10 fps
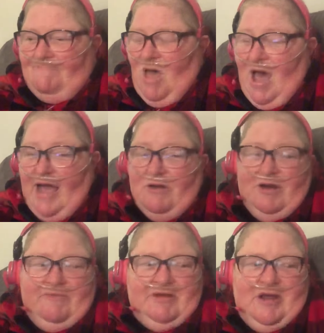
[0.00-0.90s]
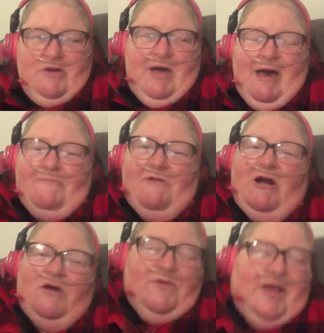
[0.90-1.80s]
I don't even know how
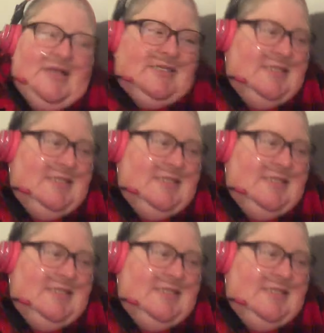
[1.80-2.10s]
far it was.